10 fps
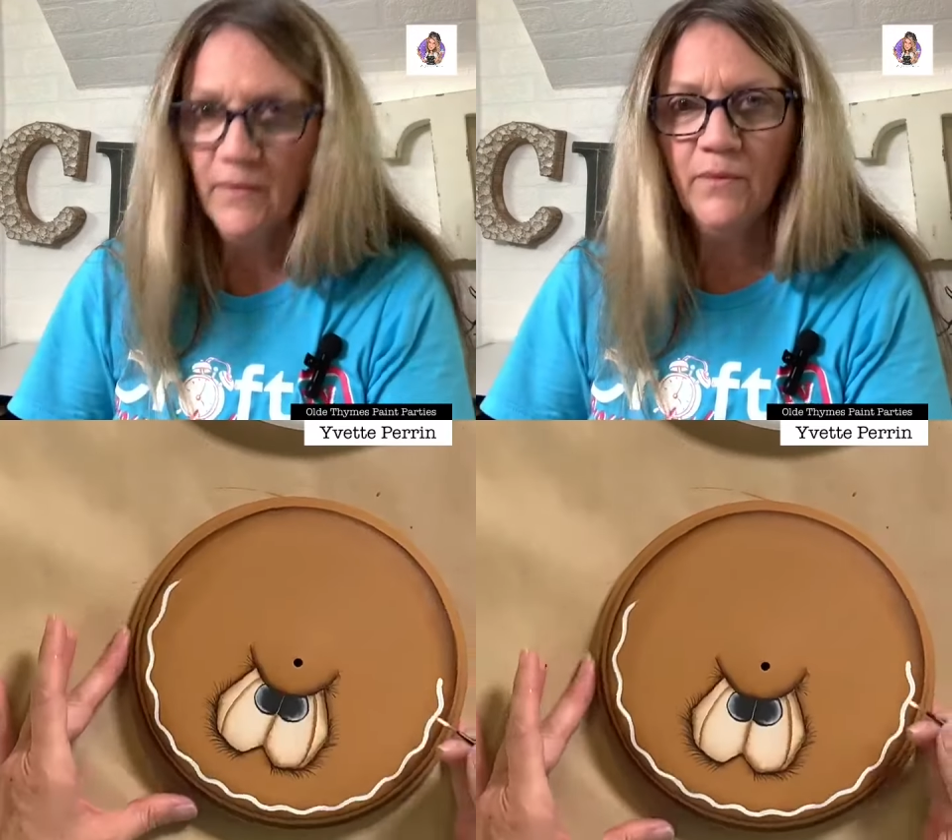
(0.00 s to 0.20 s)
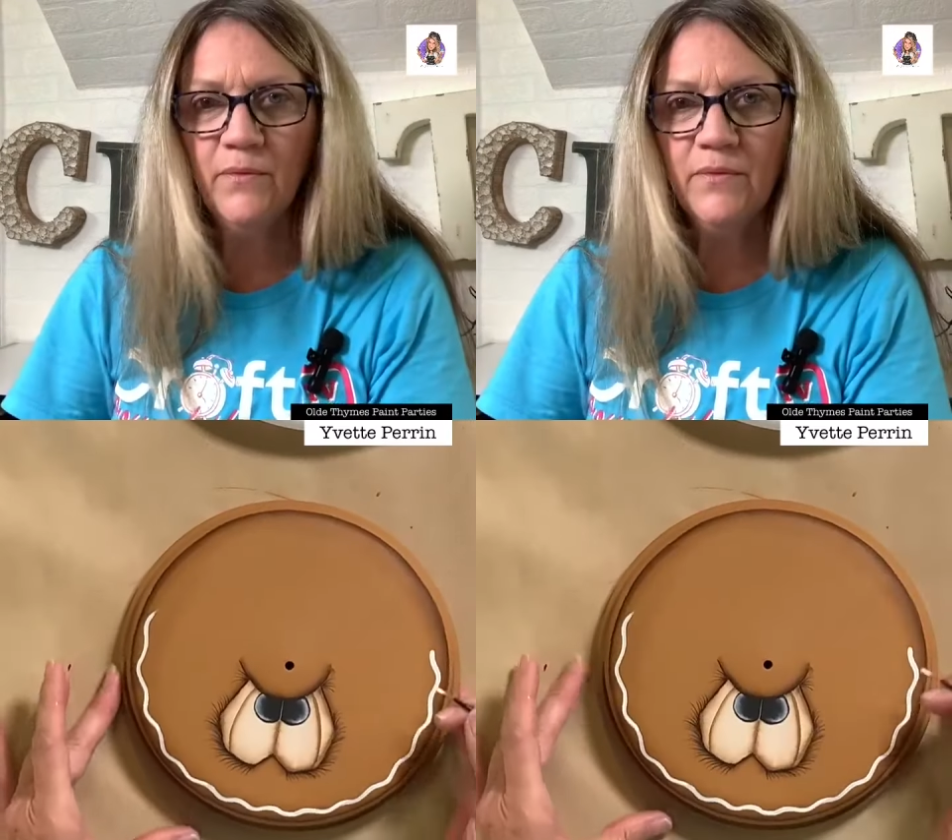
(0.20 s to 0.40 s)

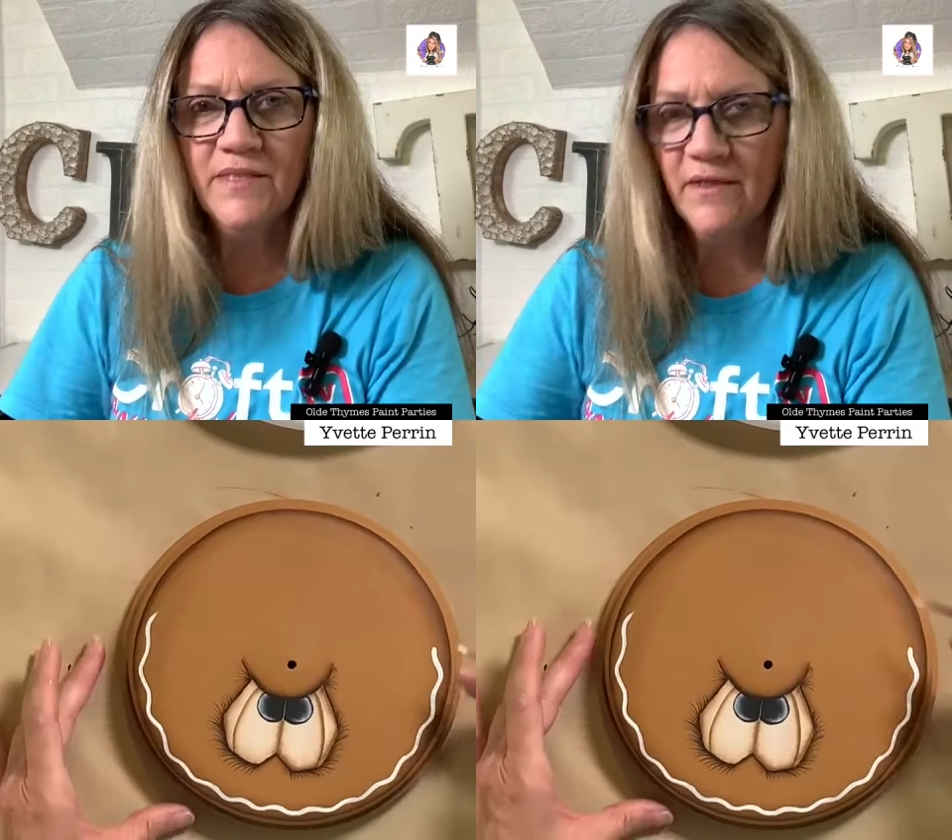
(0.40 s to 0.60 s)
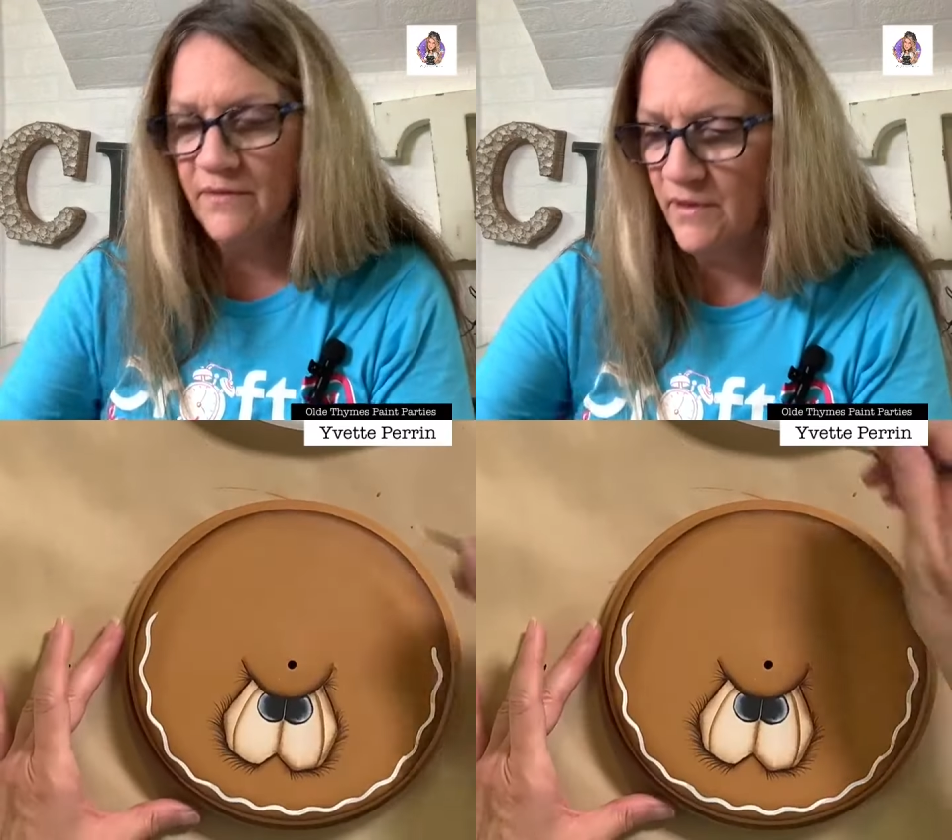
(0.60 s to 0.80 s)
Ooh, he's
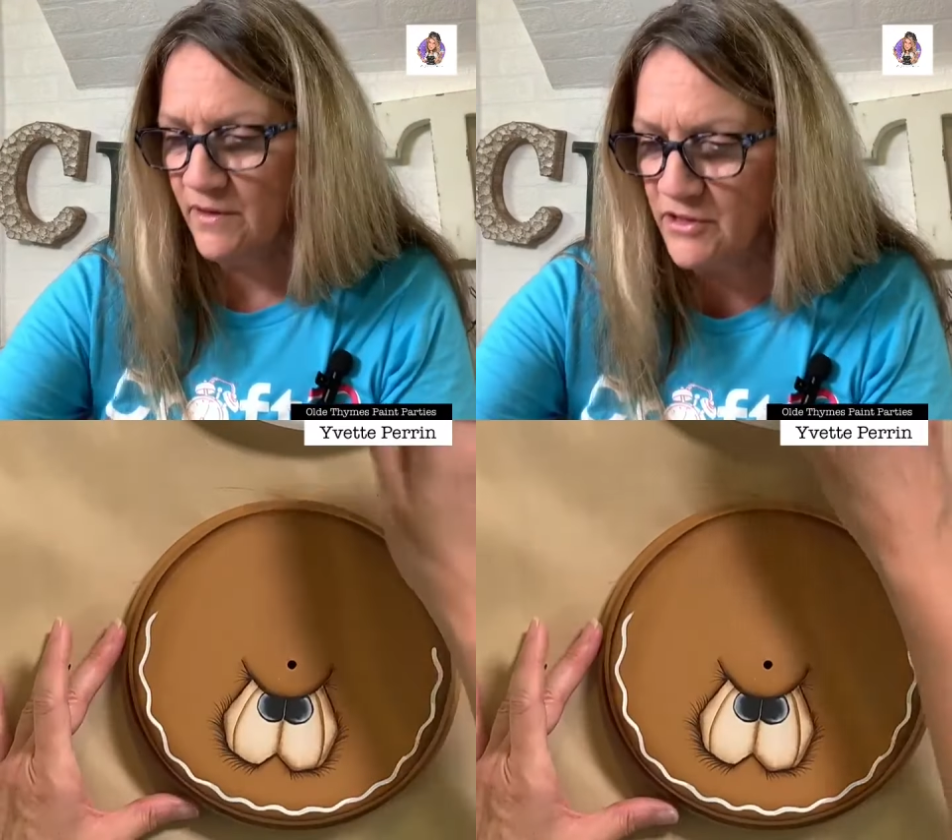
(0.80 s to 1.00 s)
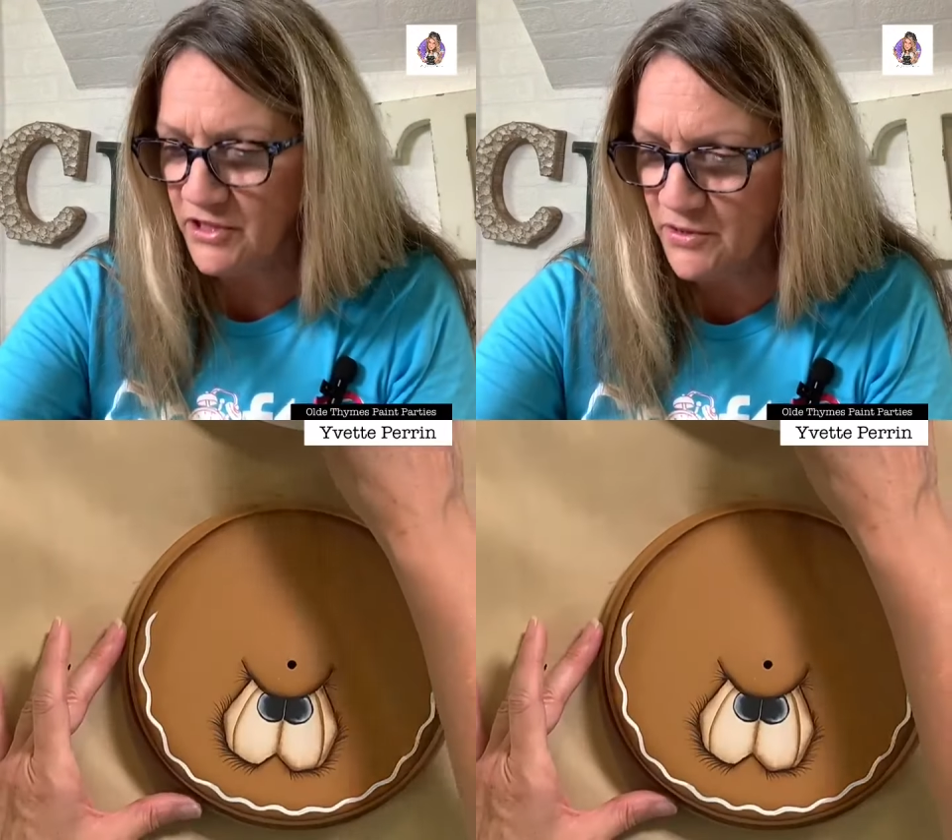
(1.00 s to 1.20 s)
starting to
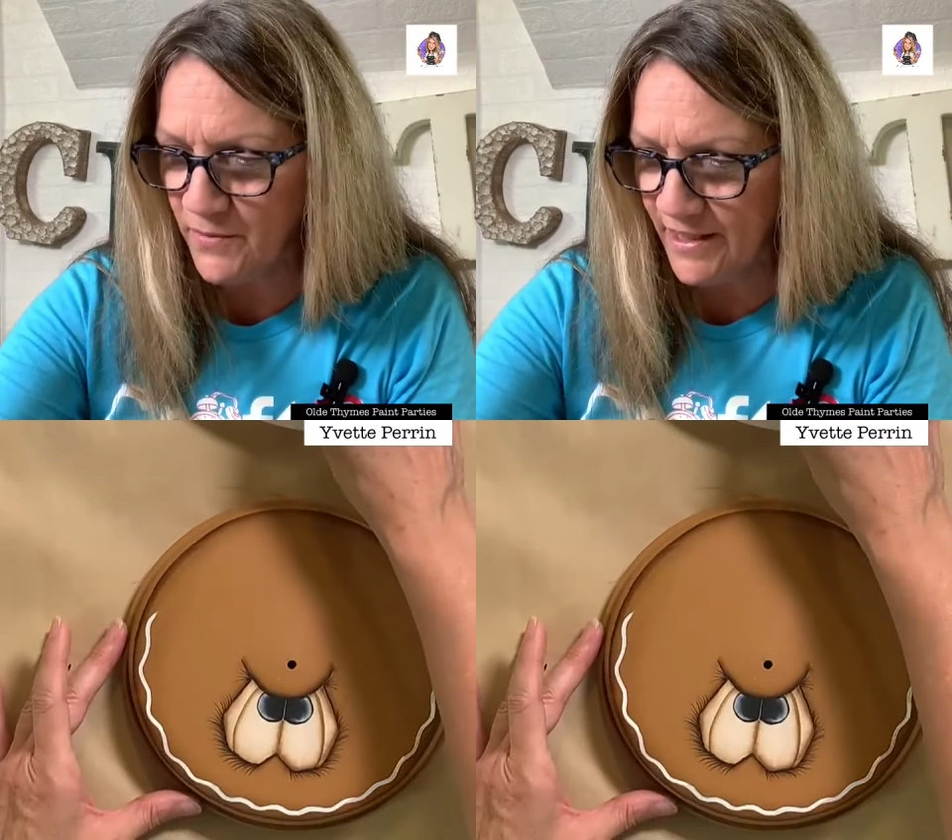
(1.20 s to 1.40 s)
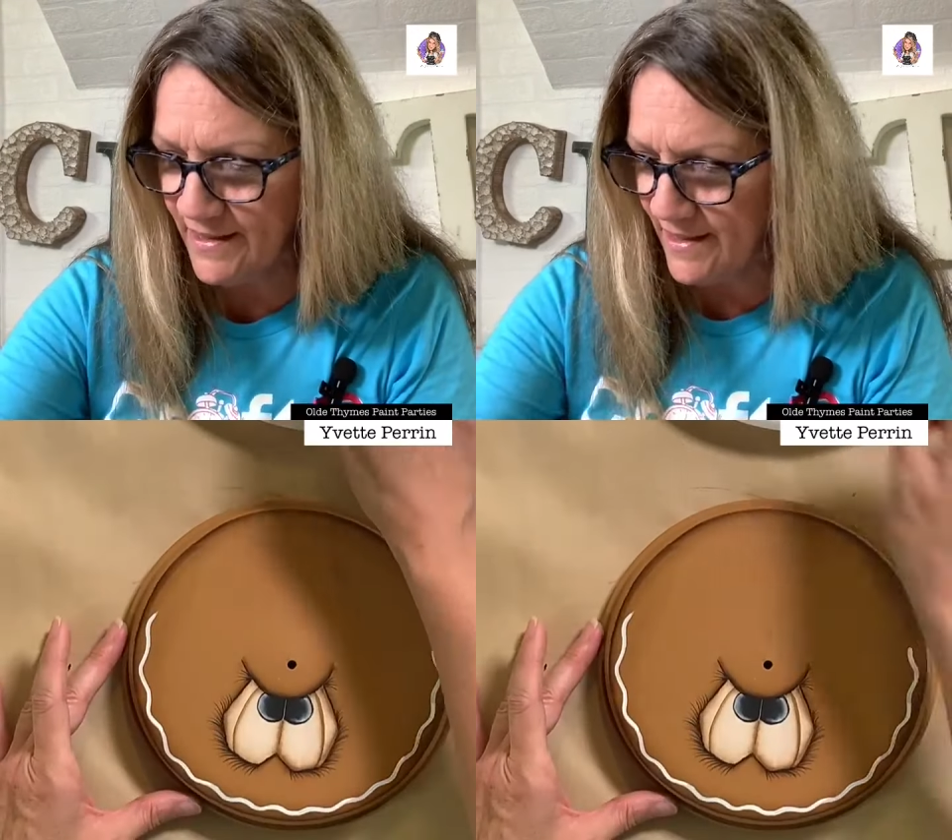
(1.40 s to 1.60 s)
look
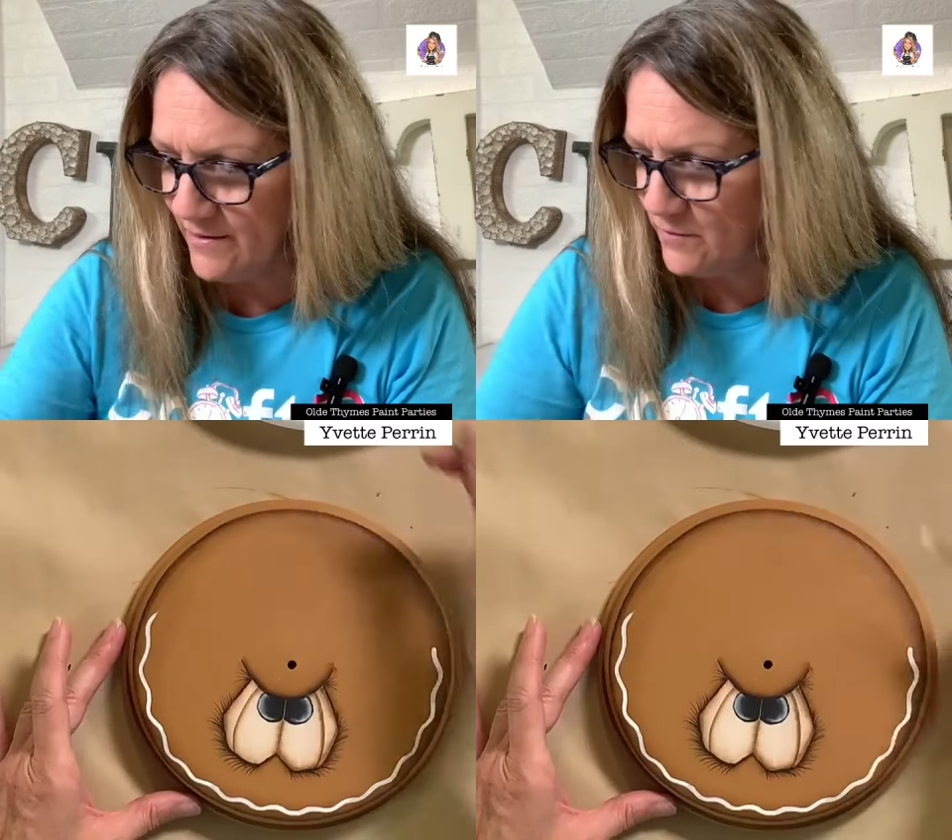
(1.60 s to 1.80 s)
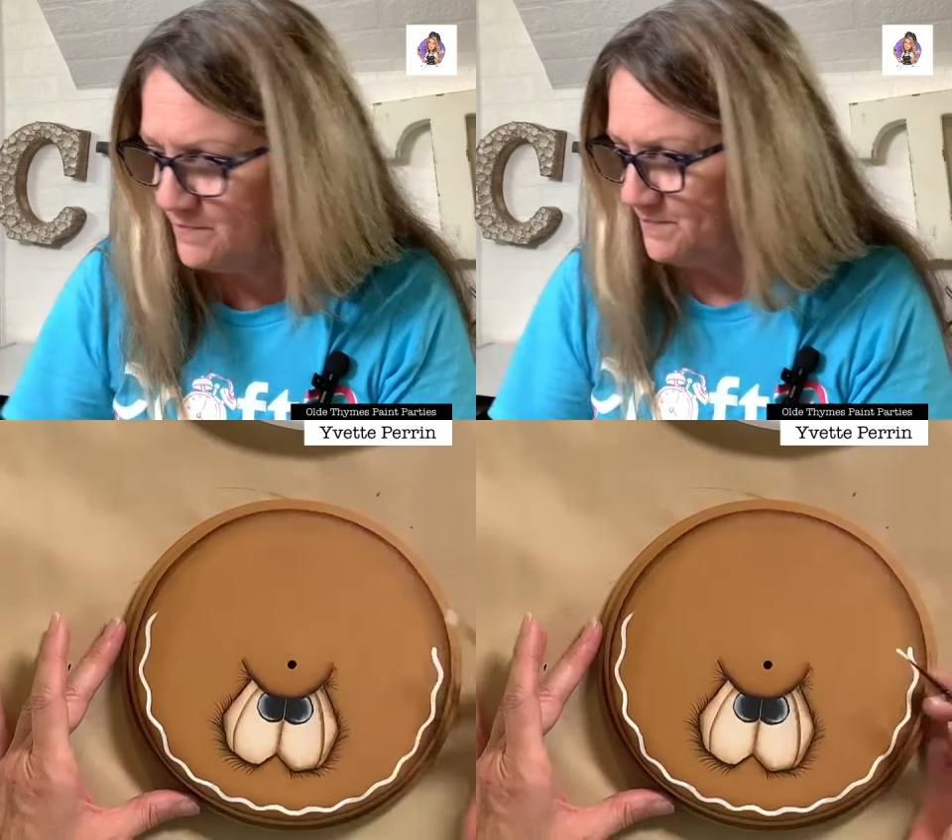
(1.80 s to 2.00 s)
gingerbready now.